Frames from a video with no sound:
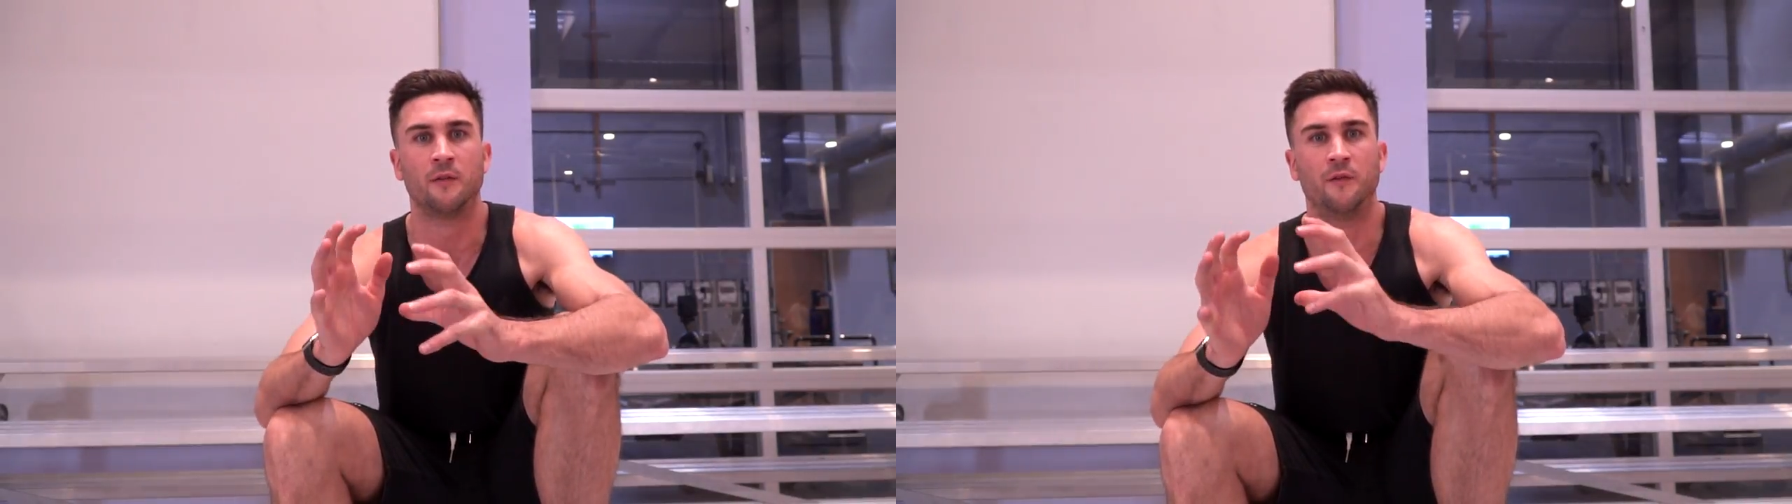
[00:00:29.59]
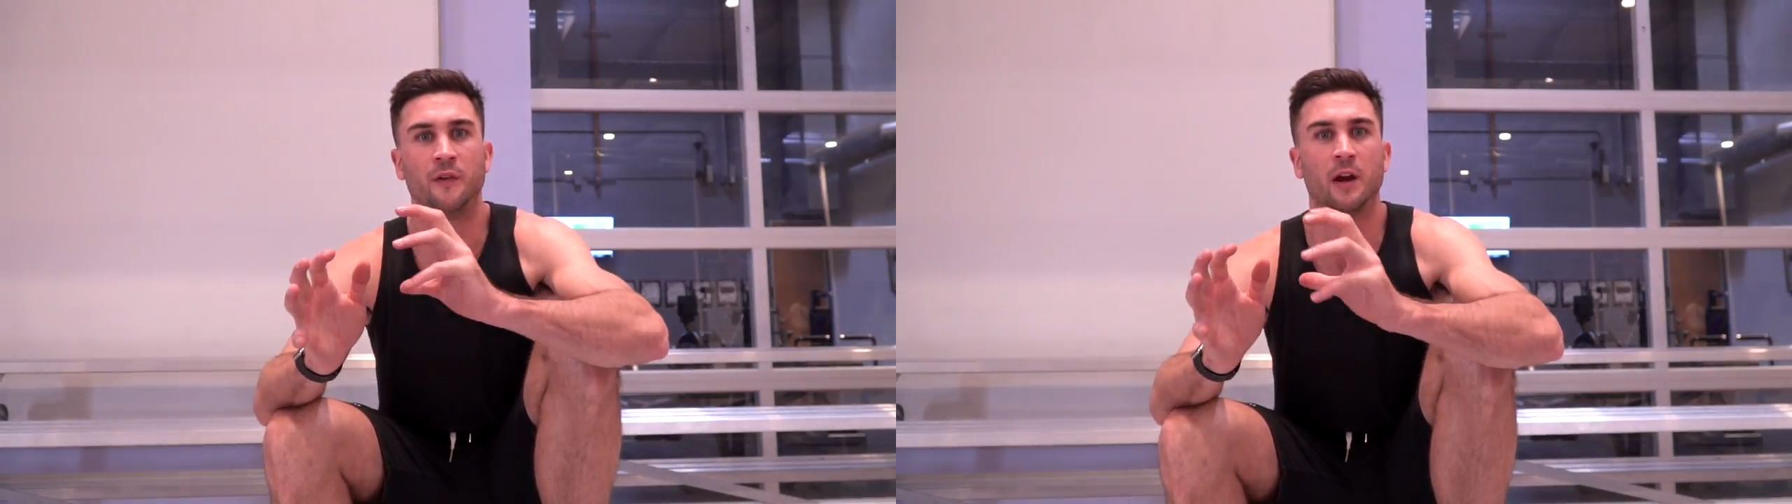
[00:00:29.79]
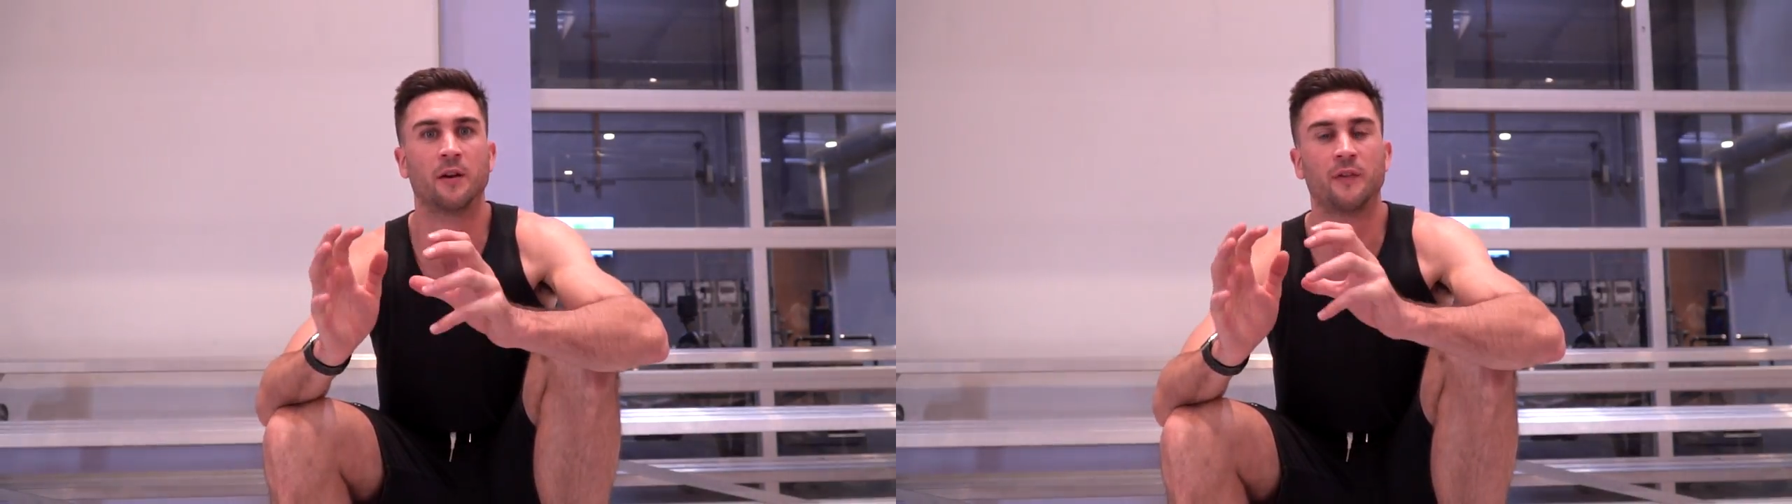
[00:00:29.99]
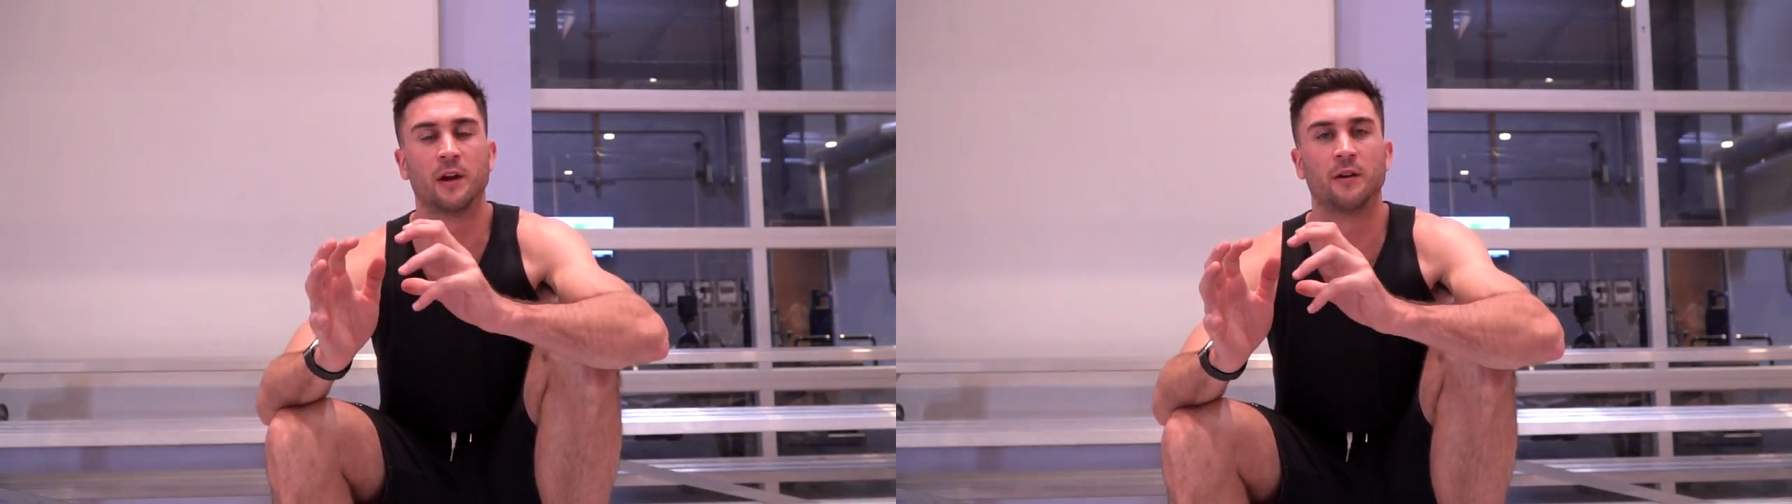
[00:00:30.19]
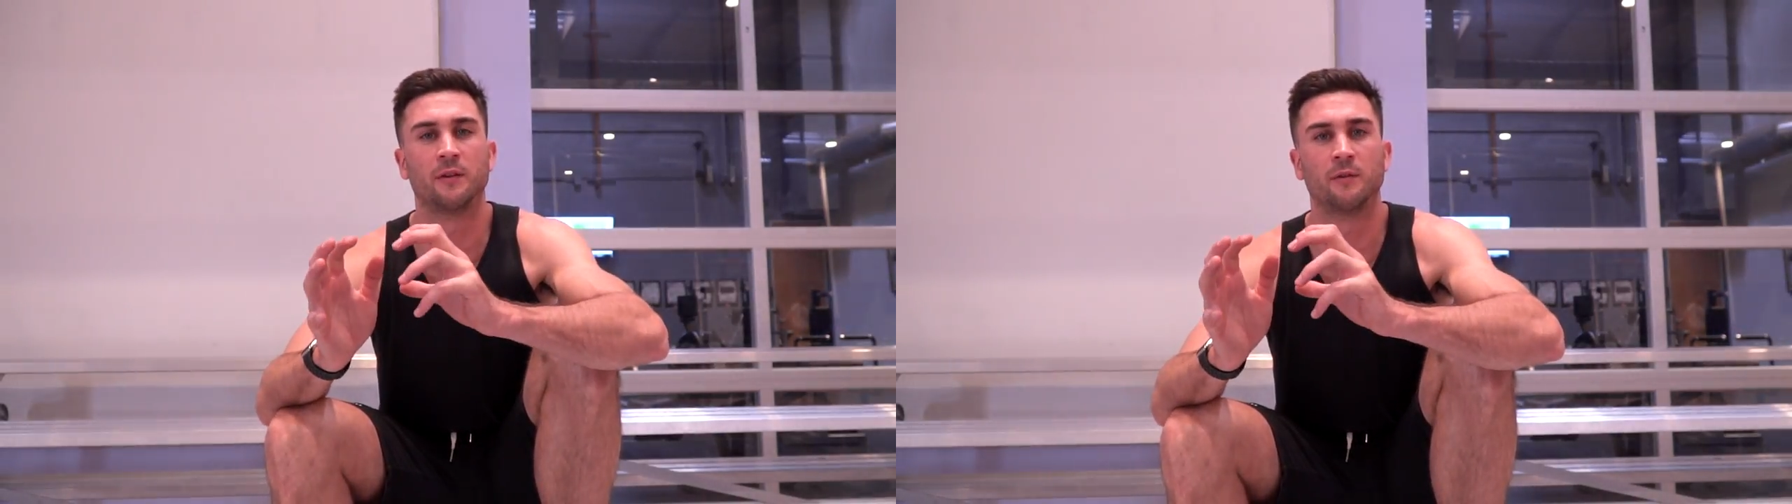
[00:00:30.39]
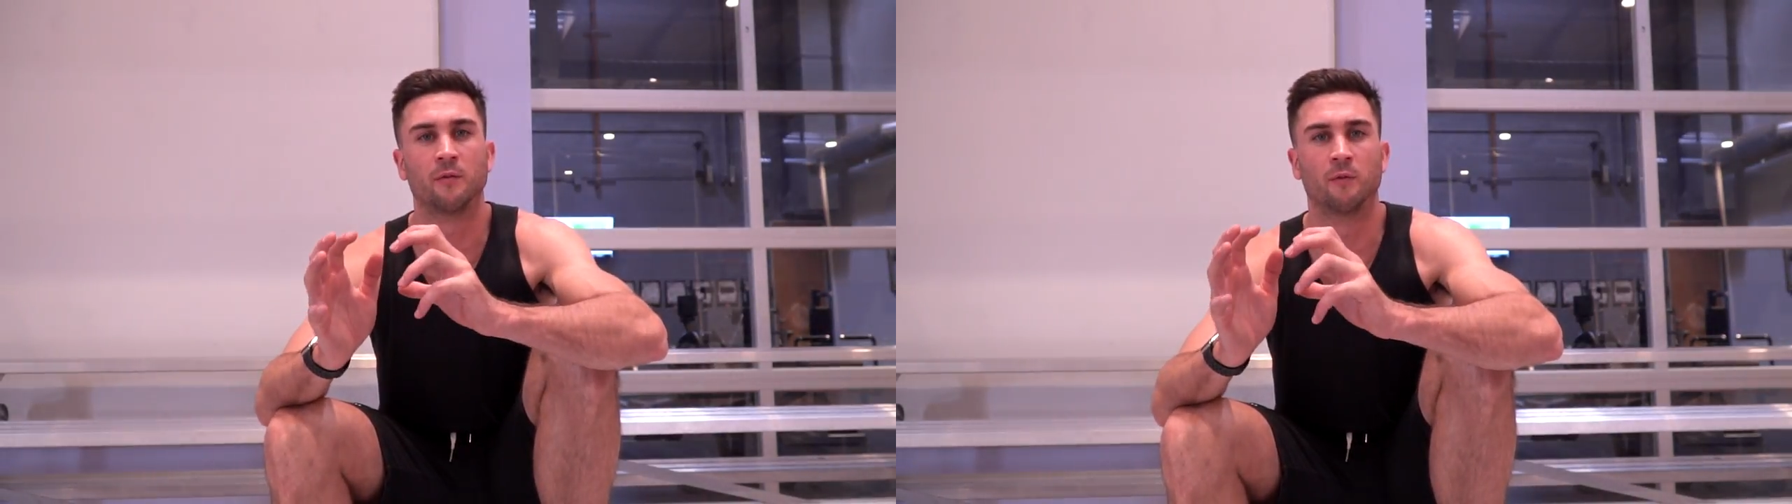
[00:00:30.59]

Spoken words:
very, very